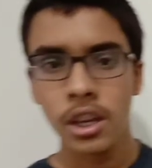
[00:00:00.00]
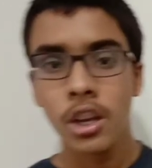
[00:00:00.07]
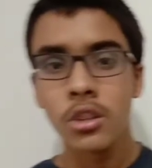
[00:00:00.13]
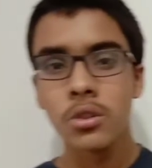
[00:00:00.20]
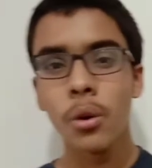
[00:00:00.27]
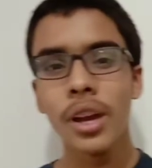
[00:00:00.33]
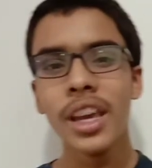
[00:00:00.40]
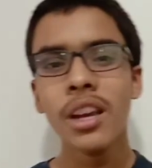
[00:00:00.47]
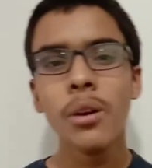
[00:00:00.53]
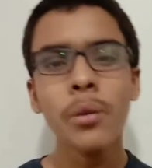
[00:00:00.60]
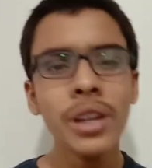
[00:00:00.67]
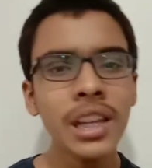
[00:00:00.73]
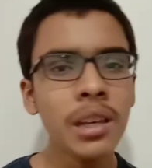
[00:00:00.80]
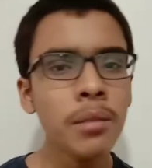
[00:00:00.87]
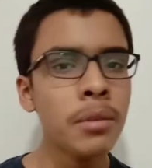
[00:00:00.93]
So
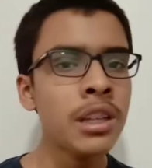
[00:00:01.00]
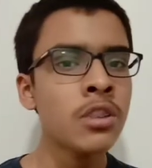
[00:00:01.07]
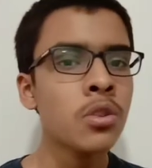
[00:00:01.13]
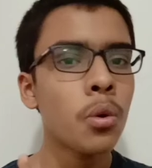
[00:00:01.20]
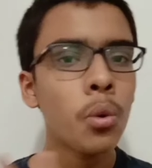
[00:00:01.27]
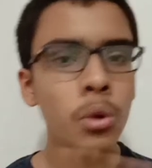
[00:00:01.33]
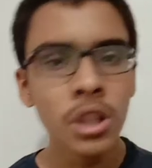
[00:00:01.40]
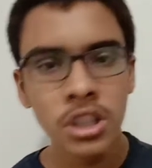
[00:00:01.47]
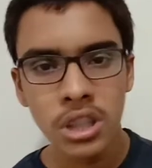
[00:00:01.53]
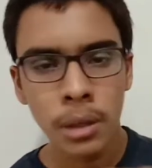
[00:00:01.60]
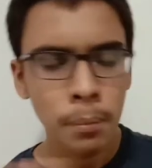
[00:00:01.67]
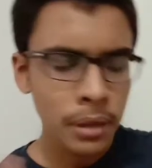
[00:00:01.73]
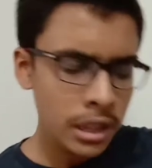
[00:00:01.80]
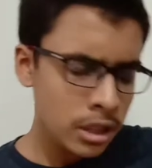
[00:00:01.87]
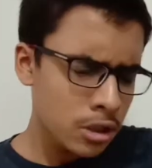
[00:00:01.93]
equity means
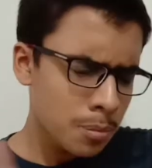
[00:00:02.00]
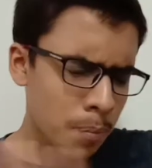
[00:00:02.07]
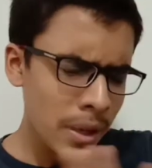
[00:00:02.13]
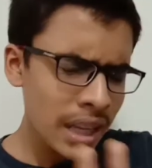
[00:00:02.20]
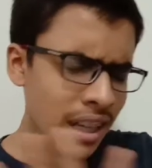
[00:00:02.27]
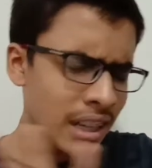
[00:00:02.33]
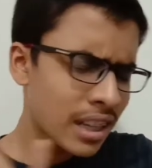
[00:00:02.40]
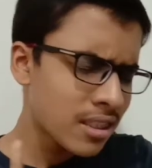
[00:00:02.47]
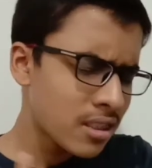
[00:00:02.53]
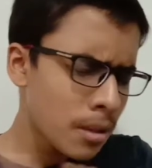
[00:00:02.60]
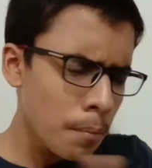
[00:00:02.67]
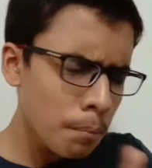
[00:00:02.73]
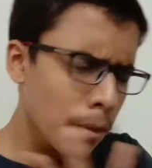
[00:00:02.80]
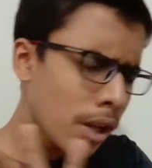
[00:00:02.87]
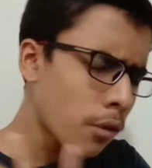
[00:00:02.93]
ownership in its plain and
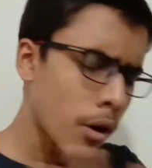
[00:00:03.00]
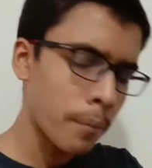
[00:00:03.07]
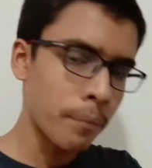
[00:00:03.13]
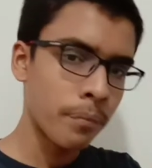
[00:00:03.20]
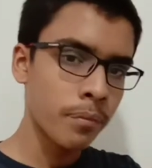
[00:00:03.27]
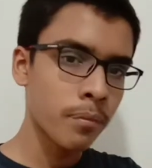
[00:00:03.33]
simple form.